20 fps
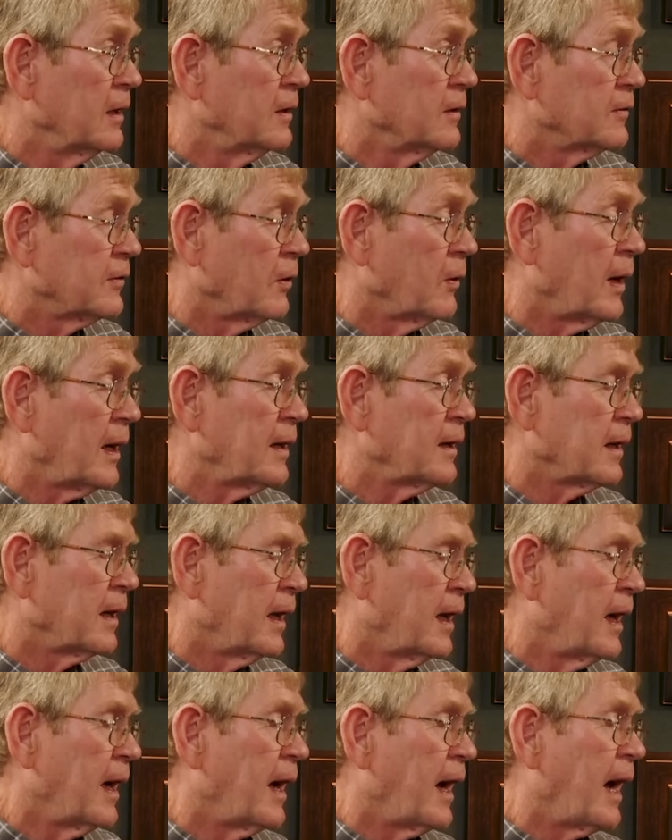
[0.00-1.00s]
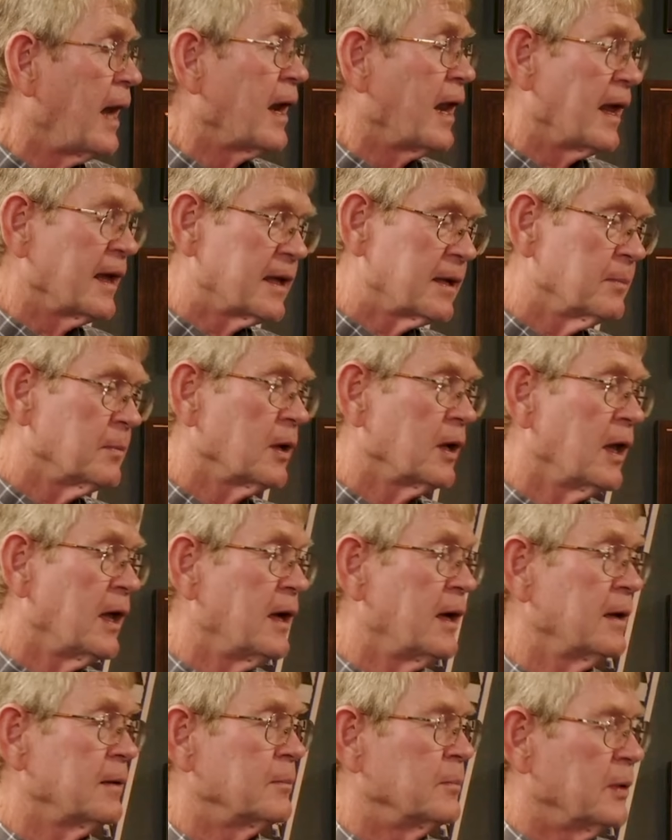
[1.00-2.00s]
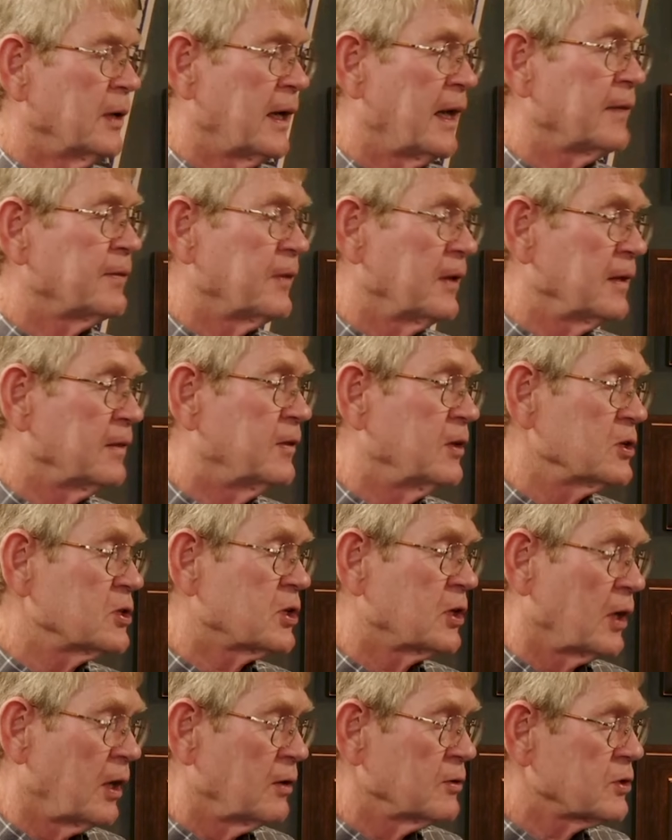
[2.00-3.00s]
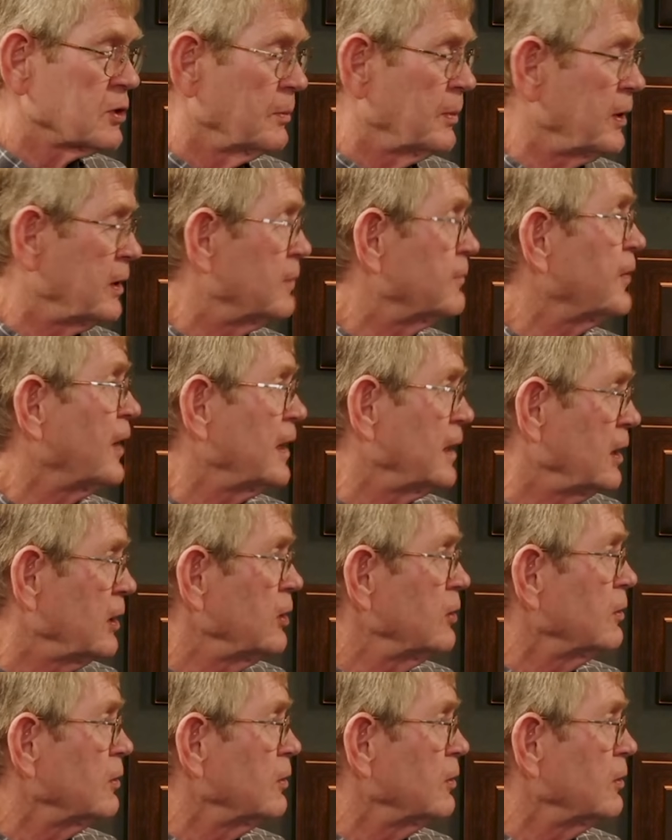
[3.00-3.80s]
So I like him a lot, but I think this could also be a defining year.